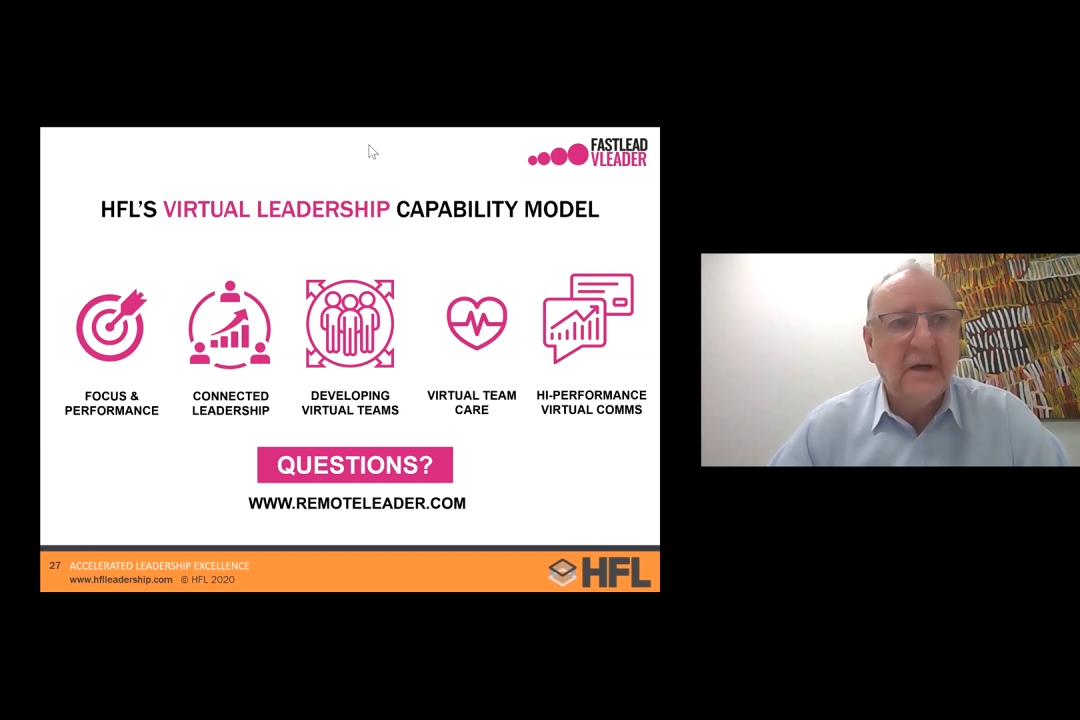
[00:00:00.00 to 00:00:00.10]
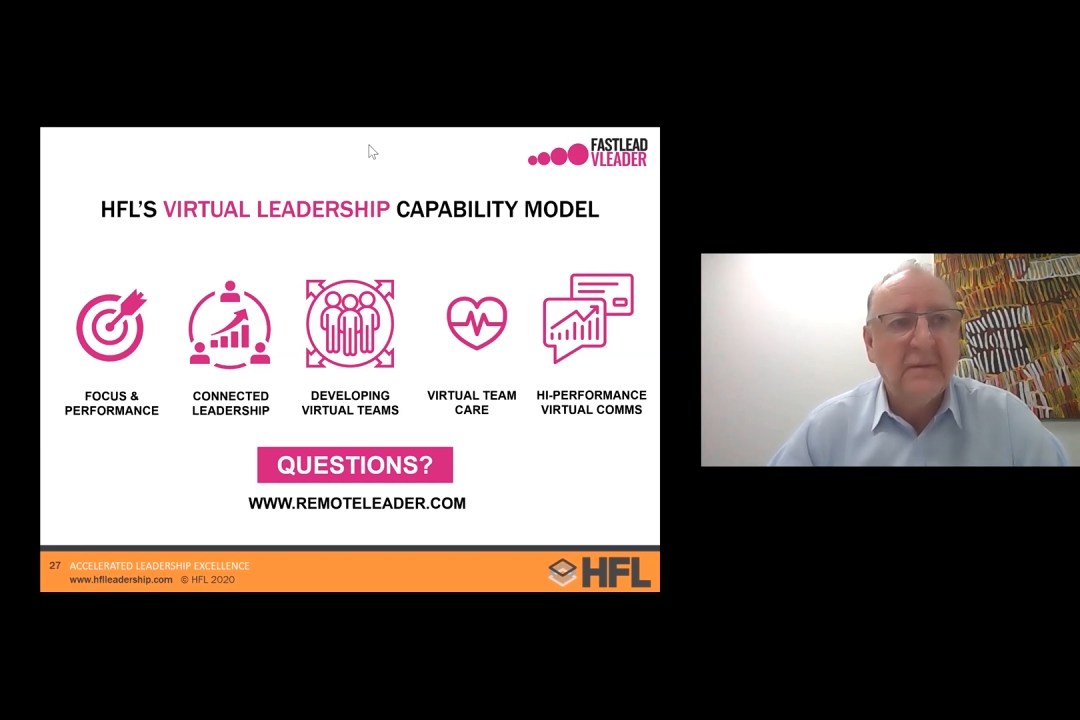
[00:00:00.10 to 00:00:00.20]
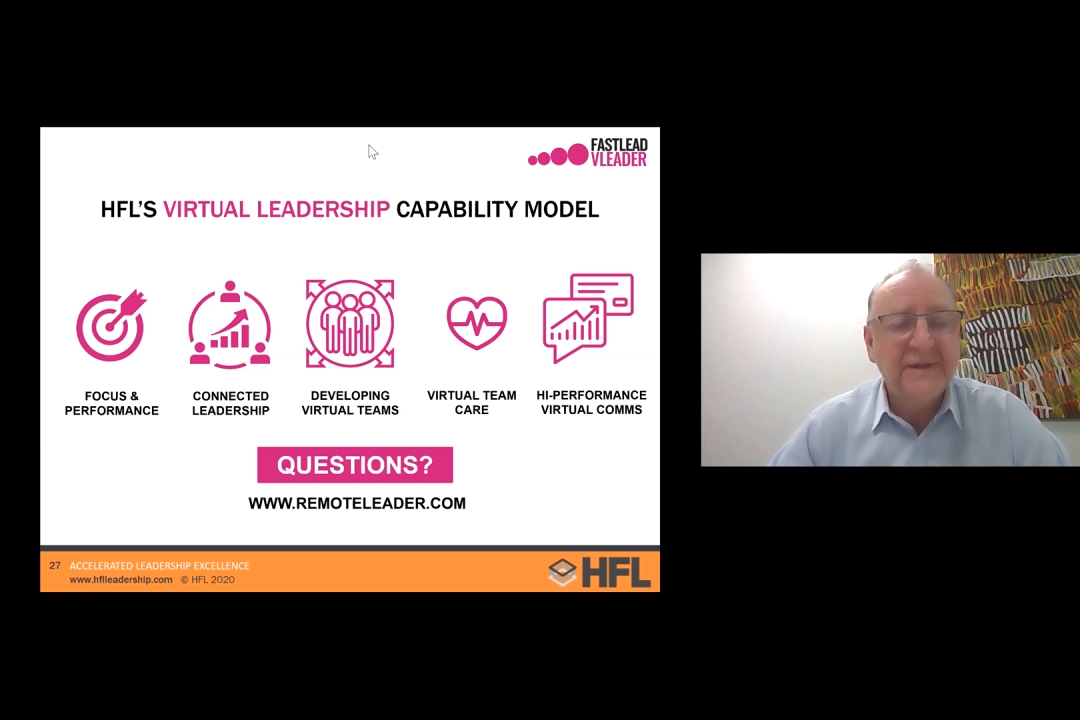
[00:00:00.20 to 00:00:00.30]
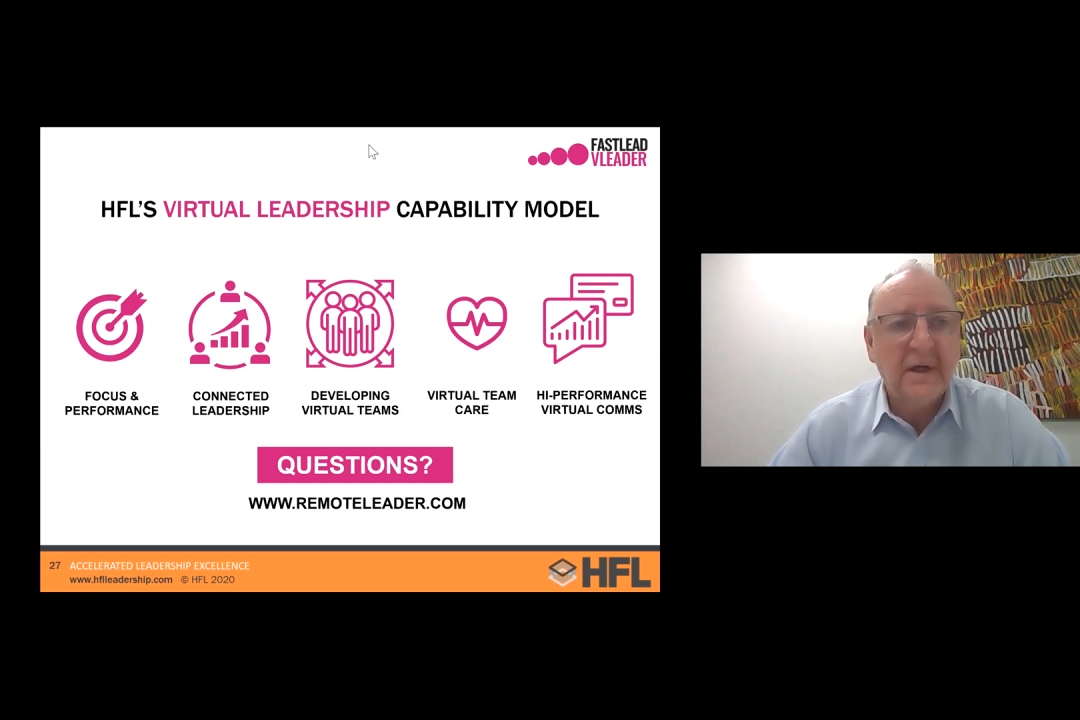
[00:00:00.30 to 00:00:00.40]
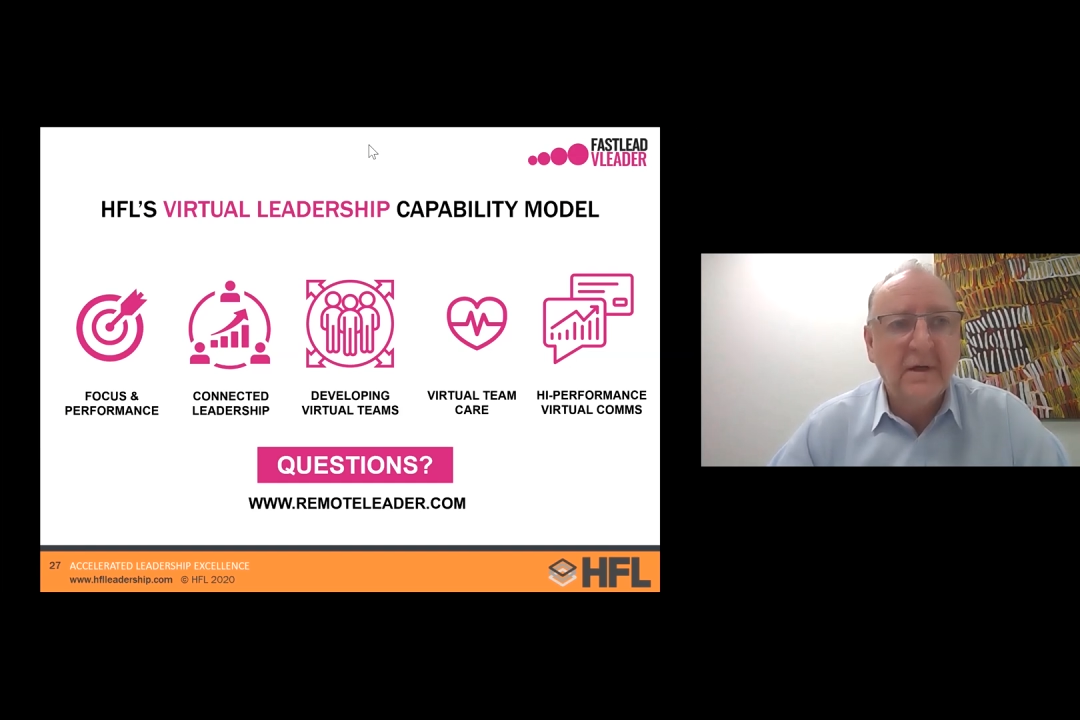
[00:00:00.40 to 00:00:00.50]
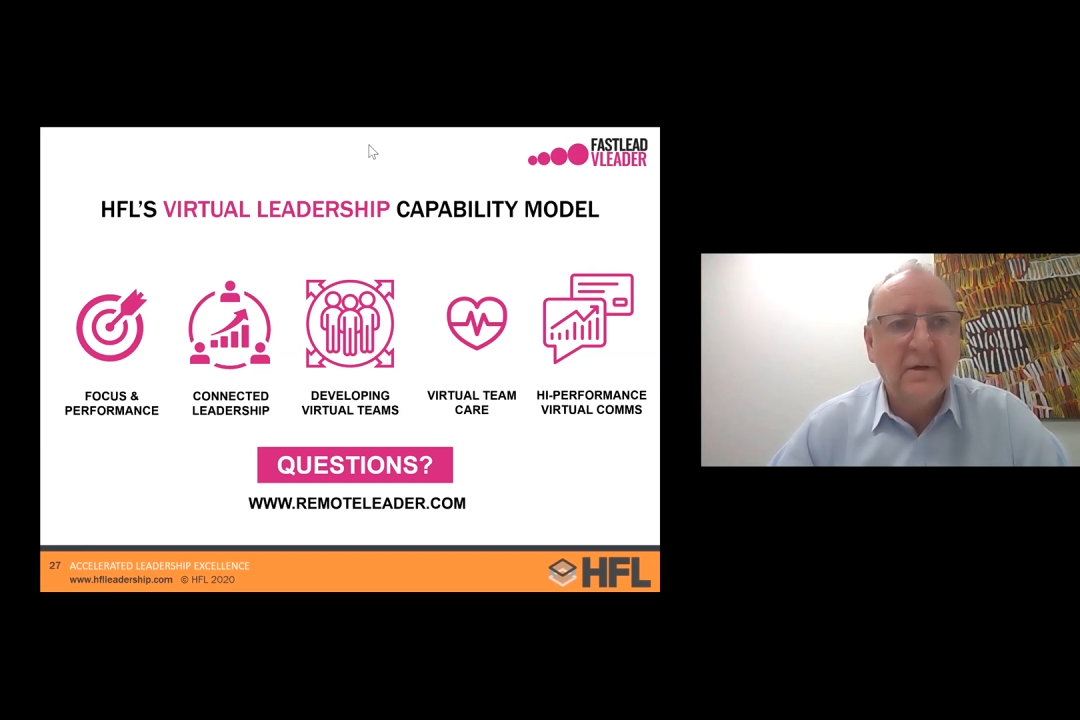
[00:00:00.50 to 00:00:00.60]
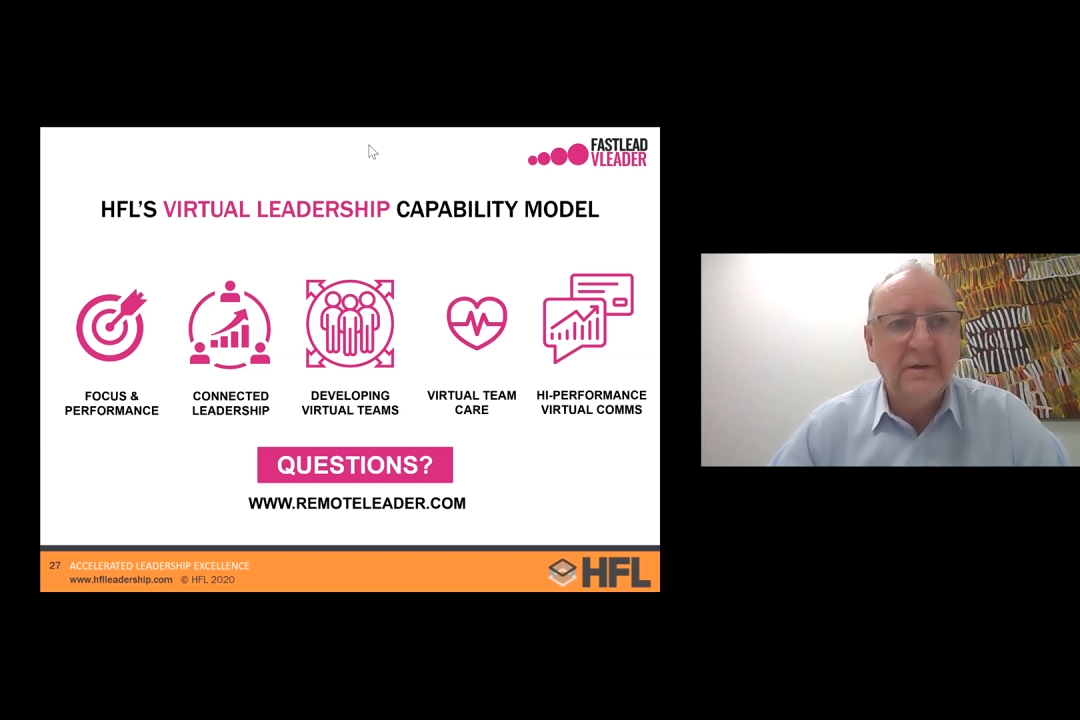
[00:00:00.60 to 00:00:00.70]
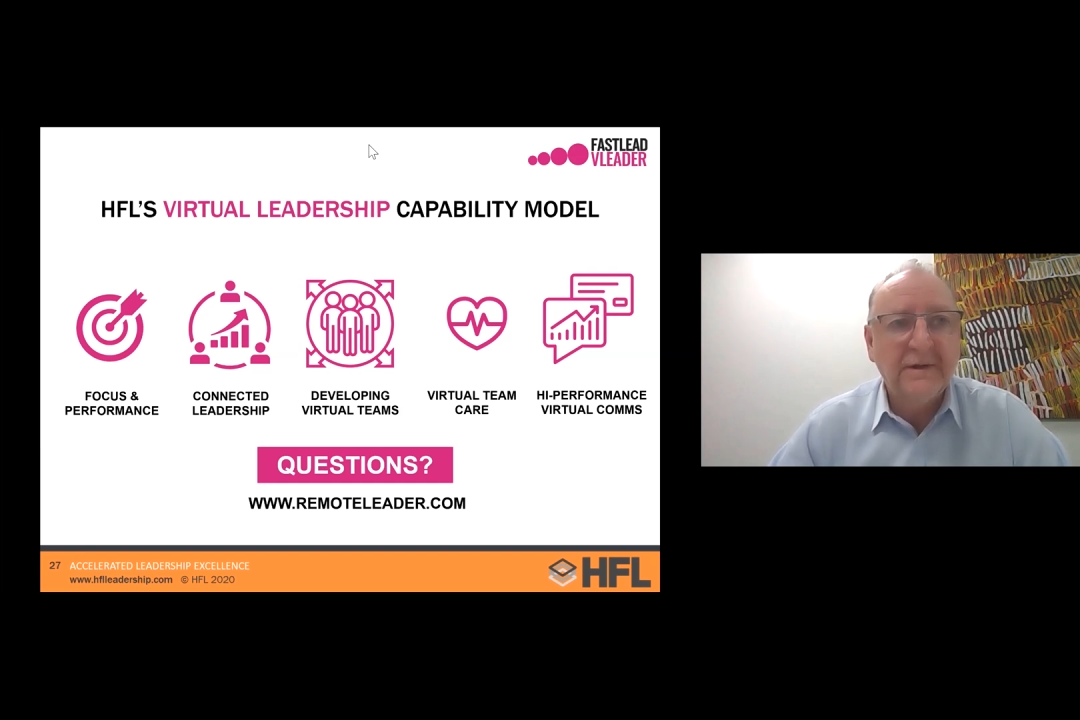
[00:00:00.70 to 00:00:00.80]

So